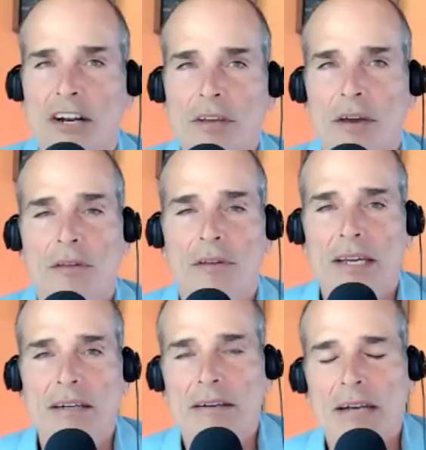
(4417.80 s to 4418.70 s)
know the other
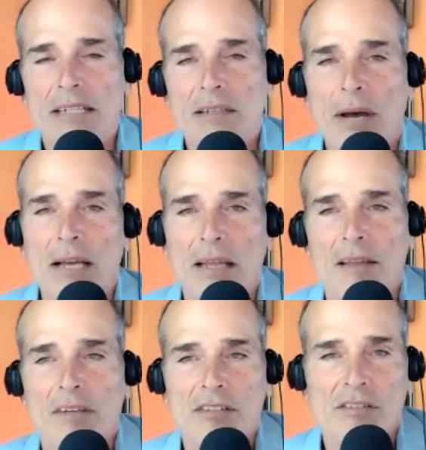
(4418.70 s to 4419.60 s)
thing, and not to pile
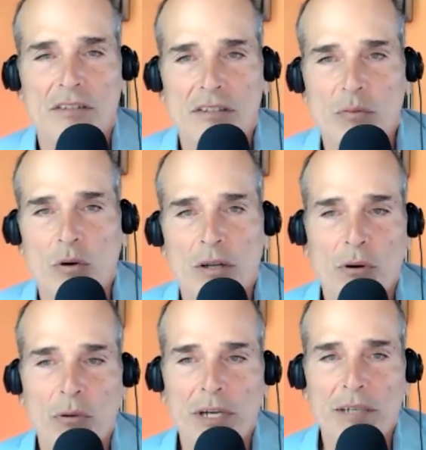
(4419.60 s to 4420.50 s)
on this this one
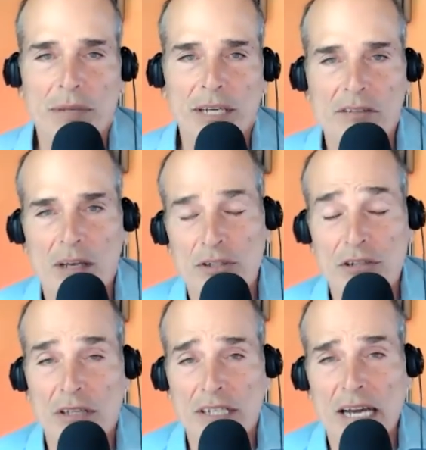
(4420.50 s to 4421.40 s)
point, because I'm
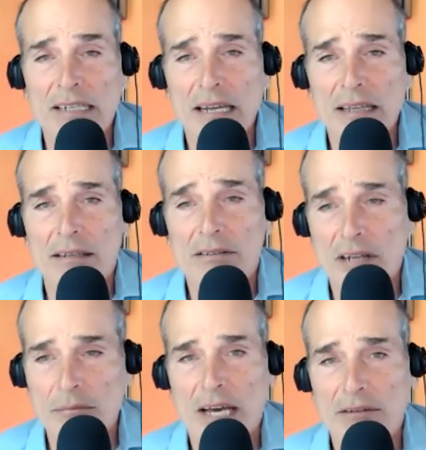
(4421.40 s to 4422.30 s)
certainly not an atheist.
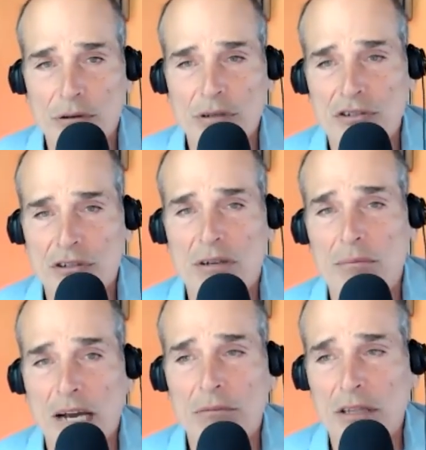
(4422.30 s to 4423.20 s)
I'm not Christian.
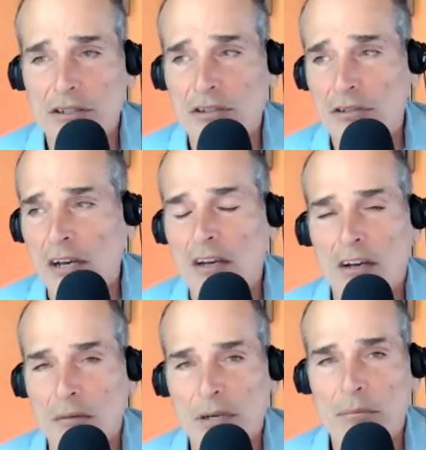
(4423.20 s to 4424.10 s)
I'm not religious,
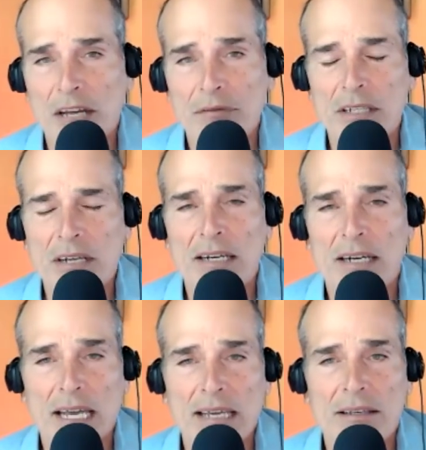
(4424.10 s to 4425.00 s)
but I'm definitely not
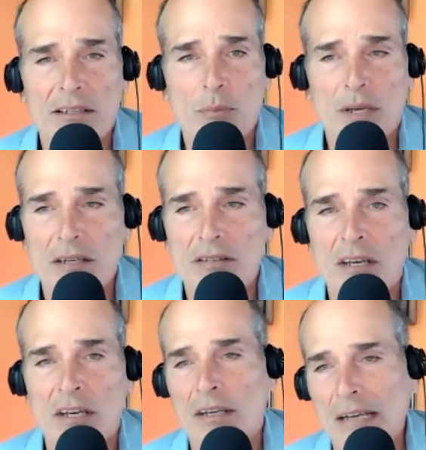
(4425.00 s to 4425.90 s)
an atheist because
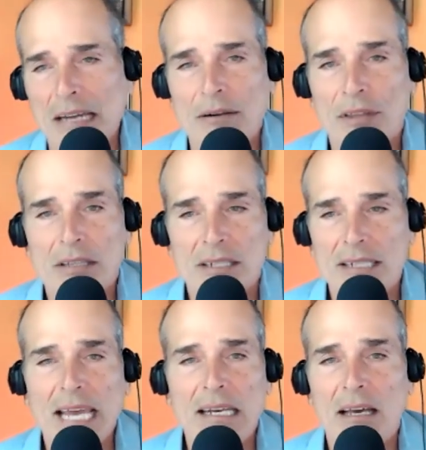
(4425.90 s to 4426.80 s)
I don't think the
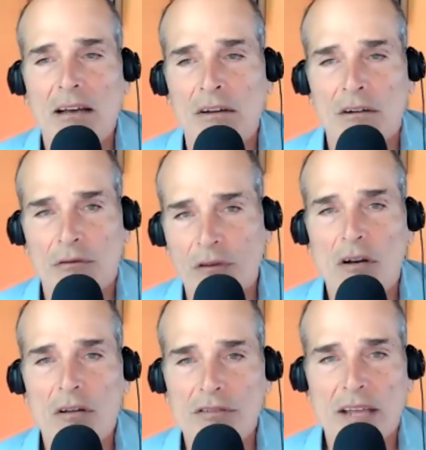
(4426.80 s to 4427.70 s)
data
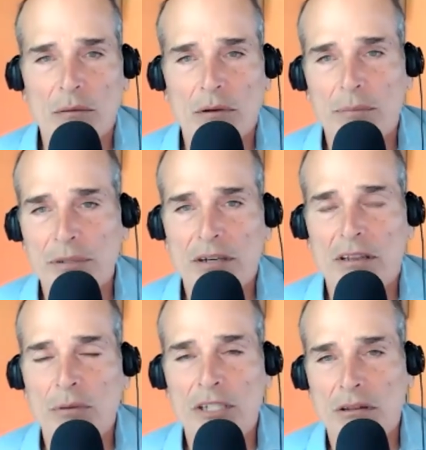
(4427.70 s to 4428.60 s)
falls that way.
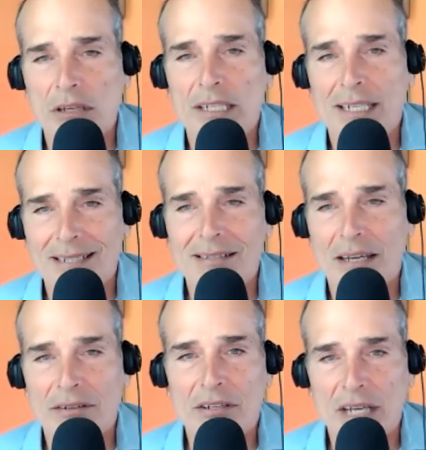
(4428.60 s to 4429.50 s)
Particularly when you look at
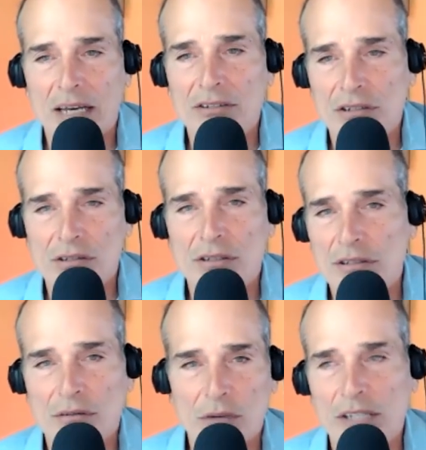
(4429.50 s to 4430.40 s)
extended
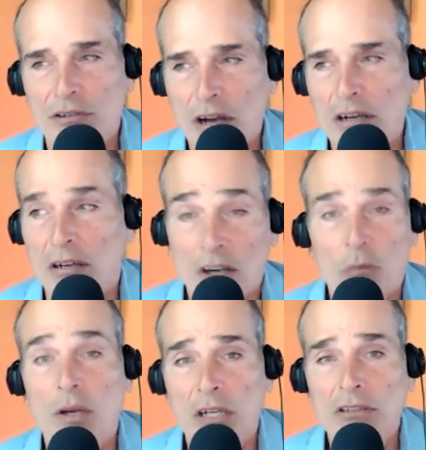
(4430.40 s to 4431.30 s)
consciousness, and we can talk.
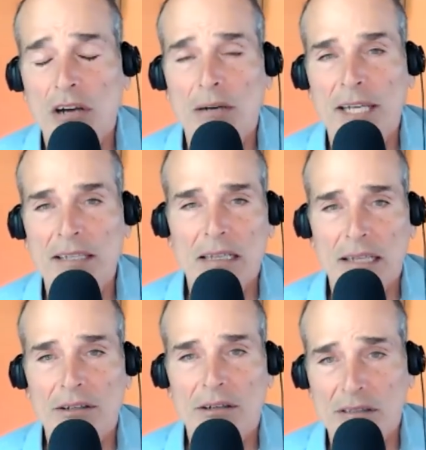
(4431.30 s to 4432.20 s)
We will talk about that
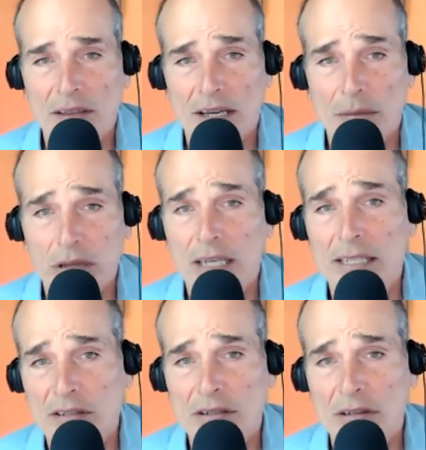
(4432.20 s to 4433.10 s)
later because I think it
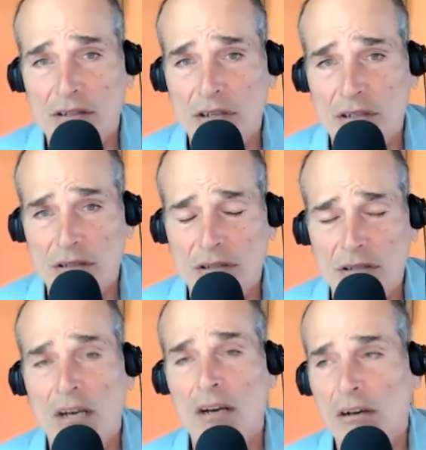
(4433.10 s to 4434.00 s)
plays into the
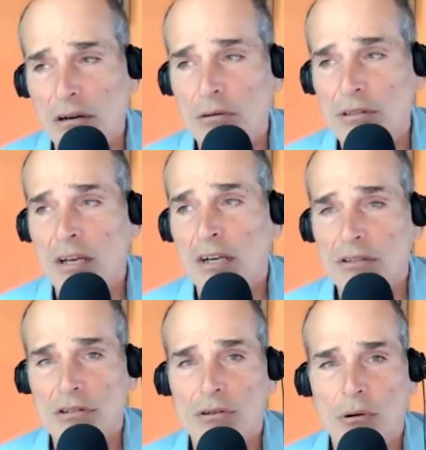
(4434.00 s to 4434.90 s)
Jesus hoax
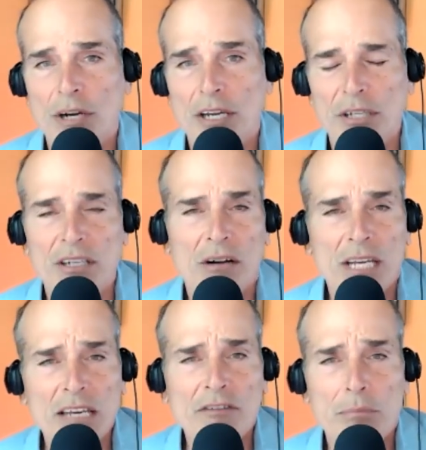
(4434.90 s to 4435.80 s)
story. Yeah. But you
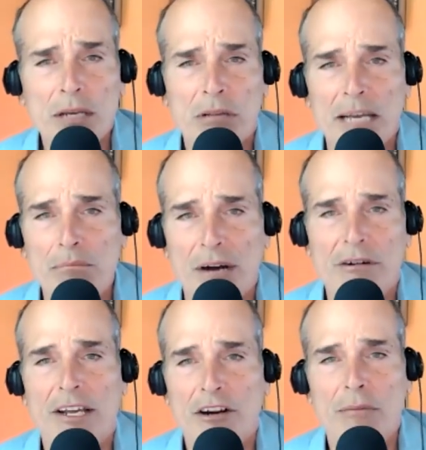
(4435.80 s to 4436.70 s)
know, even people like
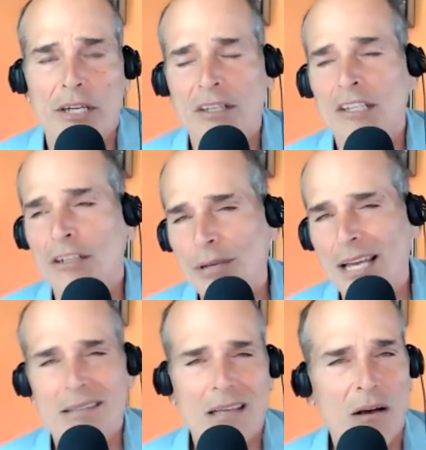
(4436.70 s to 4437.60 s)
Bart Ehrman, who
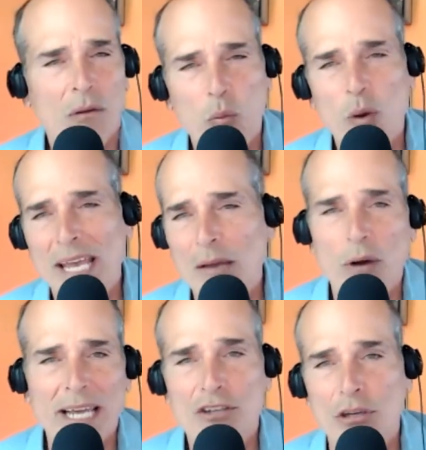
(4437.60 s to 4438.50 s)
gets a way
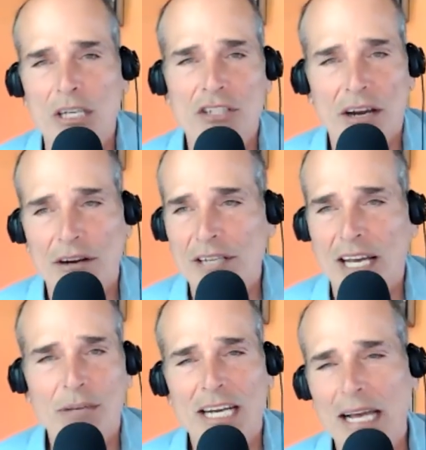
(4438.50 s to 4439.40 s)
way too much
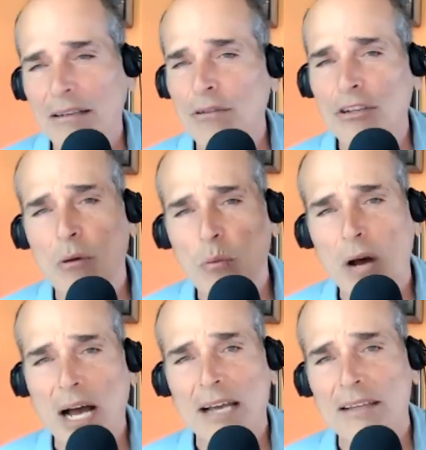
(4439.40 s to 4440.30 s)
airtime, and I don't know
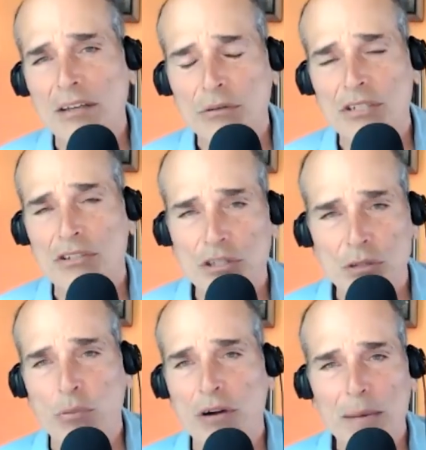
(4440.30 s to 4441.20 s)
why the
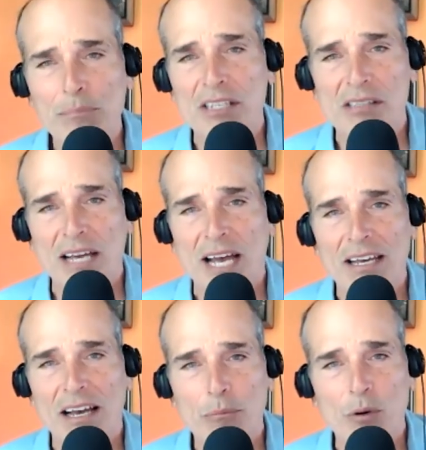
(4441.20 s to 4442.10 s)
Christians prop this
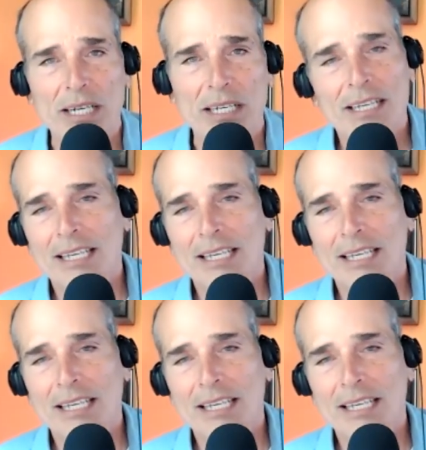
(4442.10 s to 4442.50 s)
guy up when